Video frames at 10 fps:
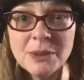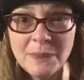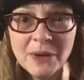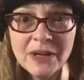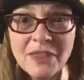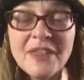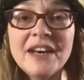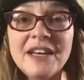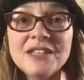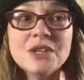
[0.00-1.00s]
a book than
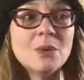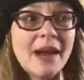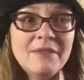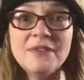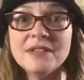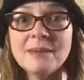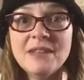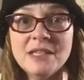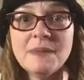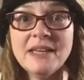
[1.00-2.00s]
it is to write for some of
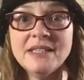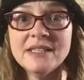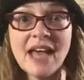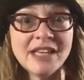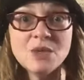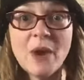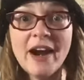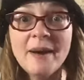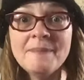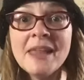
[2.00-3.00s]
these places, I
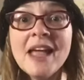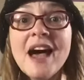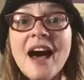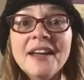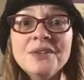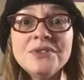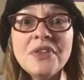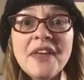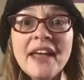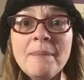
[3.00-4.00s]
swear. I used to
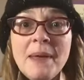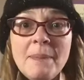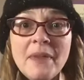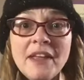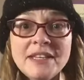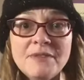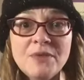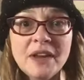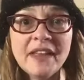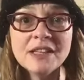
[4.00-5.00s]
think people that did
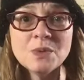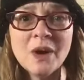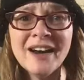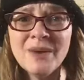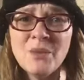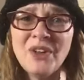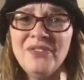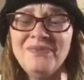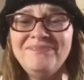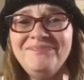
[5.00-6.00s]
freelance work, well,
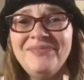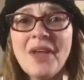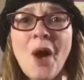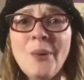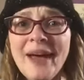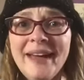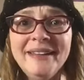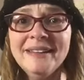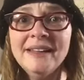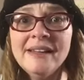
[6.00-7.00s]
okay,
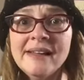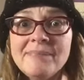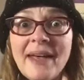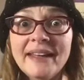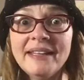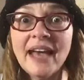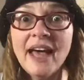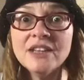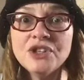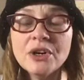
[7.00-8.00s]
I
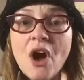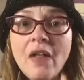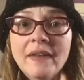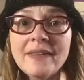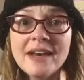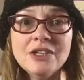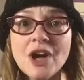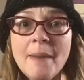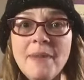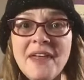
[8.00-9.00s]
guess you're calling that a
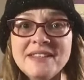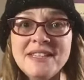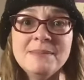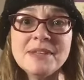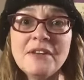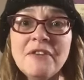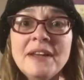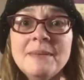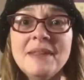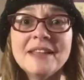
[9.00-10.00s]
job, but that seems like fun
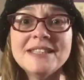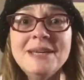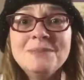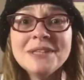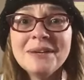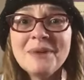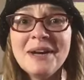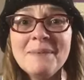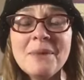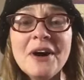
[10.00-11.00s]
to me. That seems like
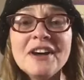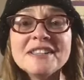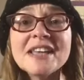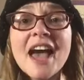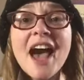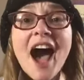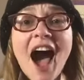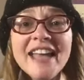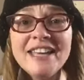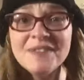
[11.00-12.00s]
writing books
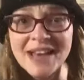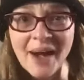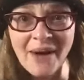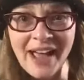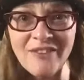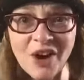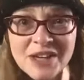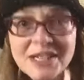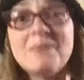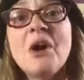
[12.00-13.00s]
even now I have a hard
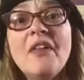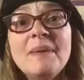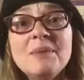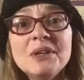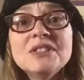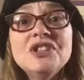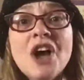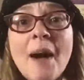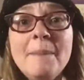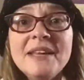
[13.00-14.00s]
time calling books a
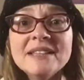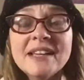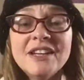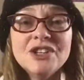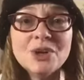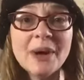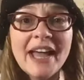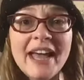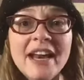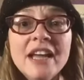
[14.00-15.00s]
job because I enjoy
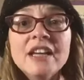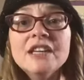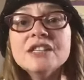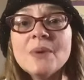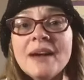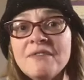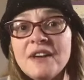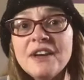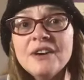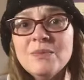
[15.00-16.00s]
it. So I
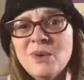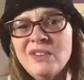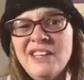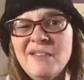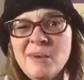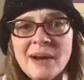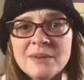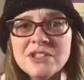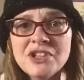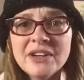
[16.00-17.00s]
figured, well, even when I
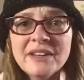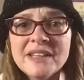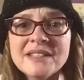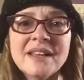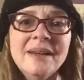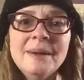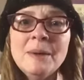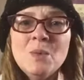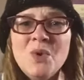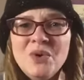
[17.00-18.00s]
was a journalist,
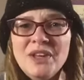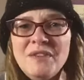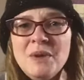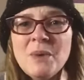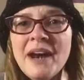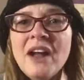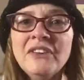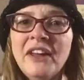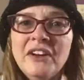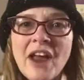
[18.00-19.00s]
well, if you write all
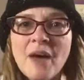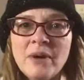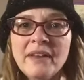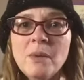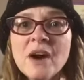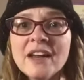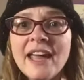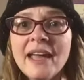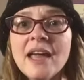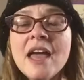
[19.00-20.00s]
day, you're not really
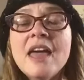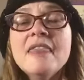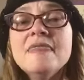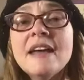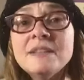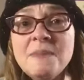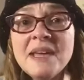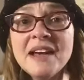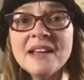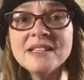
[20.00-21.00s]
working. That's
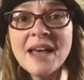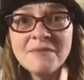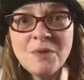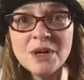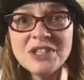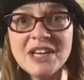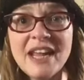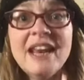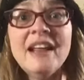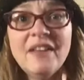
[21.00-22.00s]
because I'm fortunate
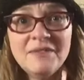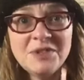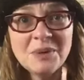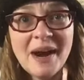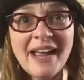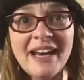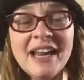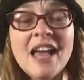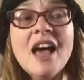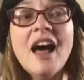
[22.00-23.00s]
and I love to write.
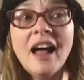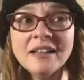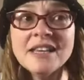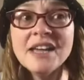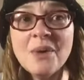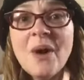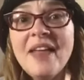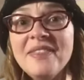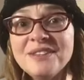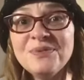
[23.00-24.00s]
I'll tell you
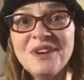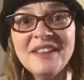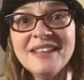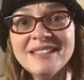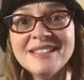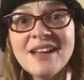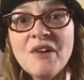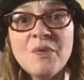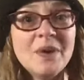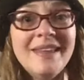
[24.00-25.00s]
what, this freelance
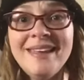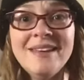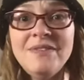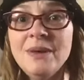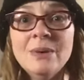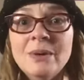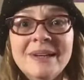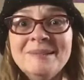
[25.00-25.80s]
stuff where they give you